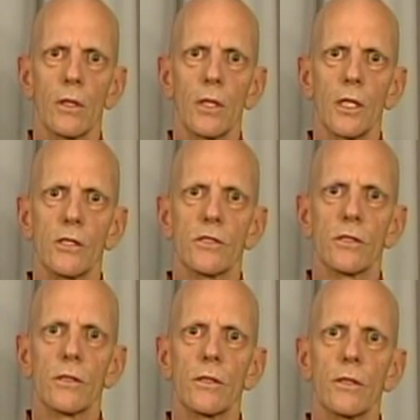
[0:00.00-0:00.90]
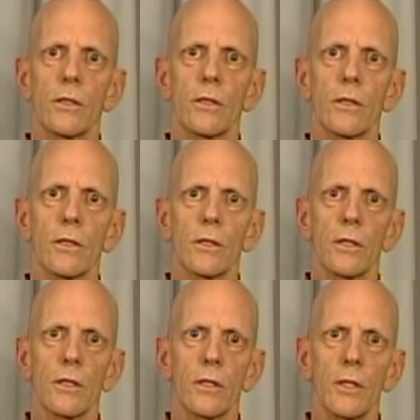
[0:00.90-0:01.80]

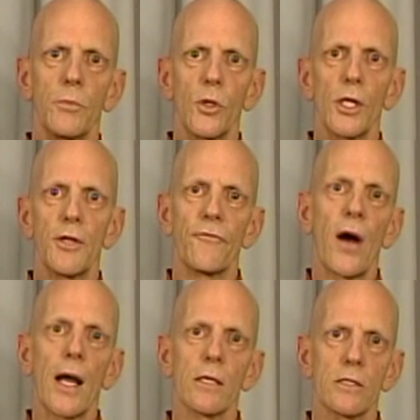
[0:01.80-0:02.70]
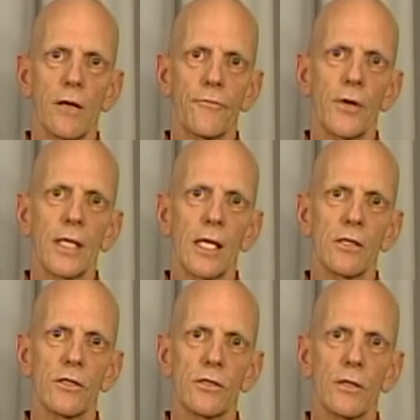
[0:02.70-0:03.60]
The Buddha defines suffering
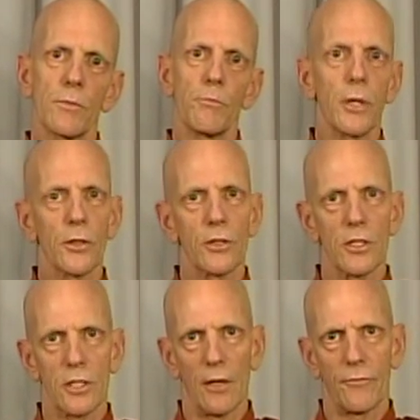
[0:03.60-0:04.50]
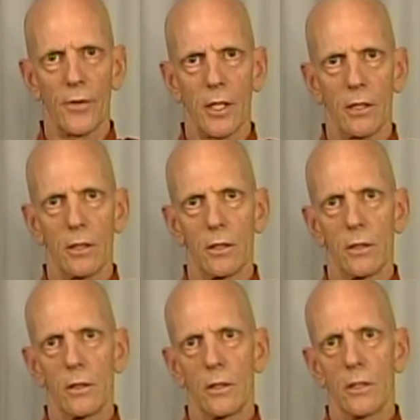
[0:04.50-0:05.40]
as birth is suffering,
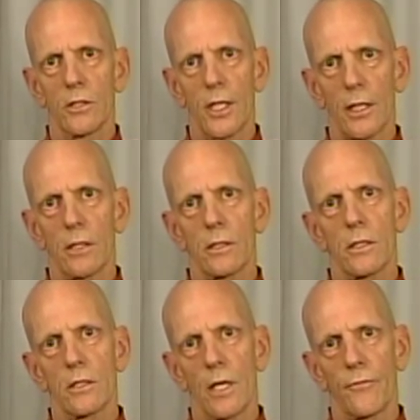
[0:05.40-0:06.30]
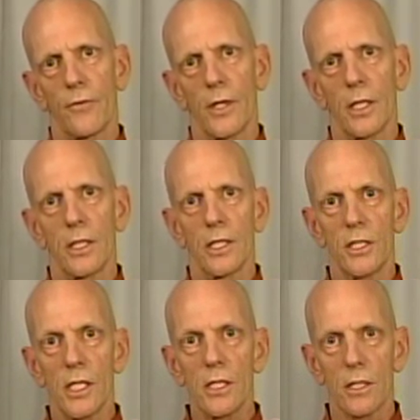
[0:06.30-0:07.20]
sickness is suffering,
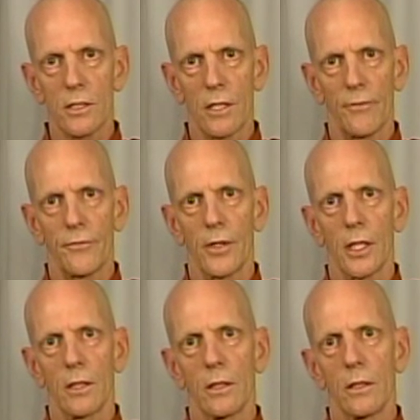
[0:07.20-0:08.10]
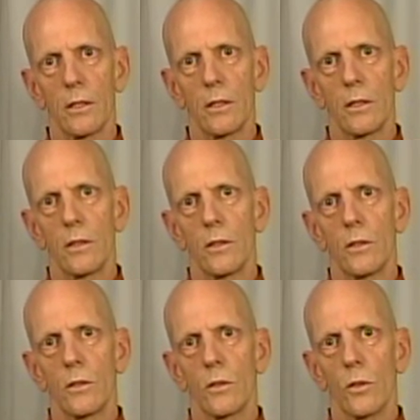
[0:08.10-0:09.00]
disease is suffering,
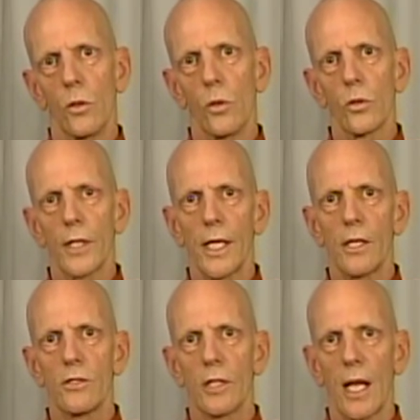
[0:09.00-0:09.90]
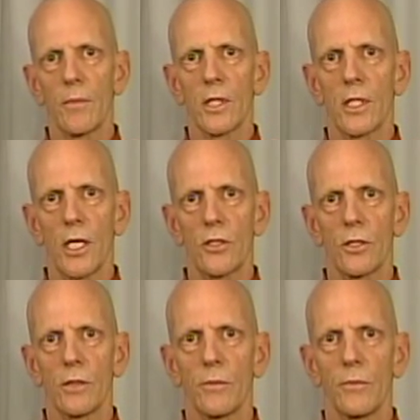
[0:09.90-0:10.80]
old age,
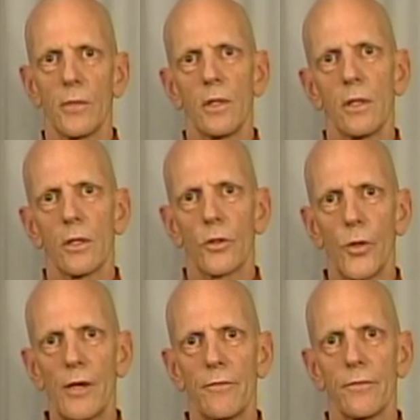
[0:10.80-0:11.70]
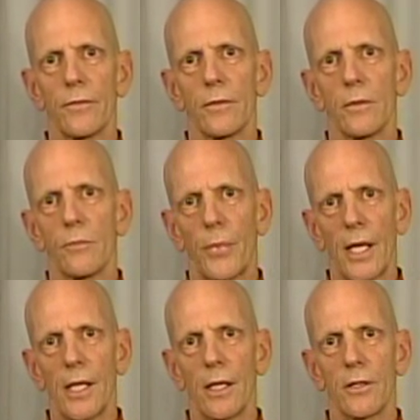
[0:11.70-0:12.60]
lamentation, grief,
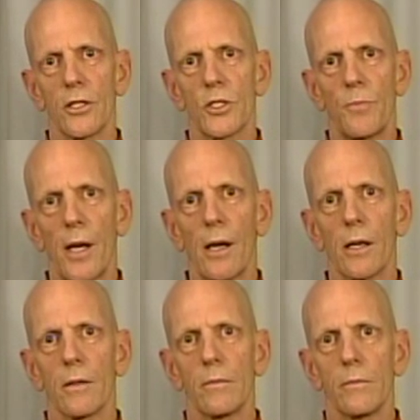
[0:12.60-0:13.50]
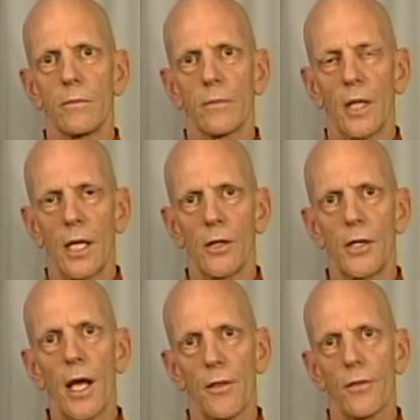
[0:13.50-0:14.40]
pain, and despair, and
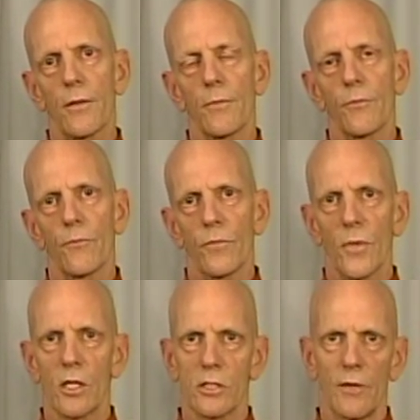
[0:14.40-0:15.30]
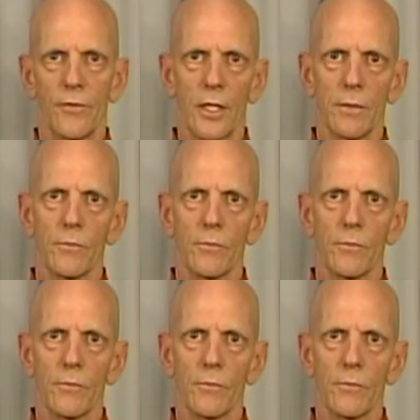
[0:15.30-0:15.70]
death are suffering.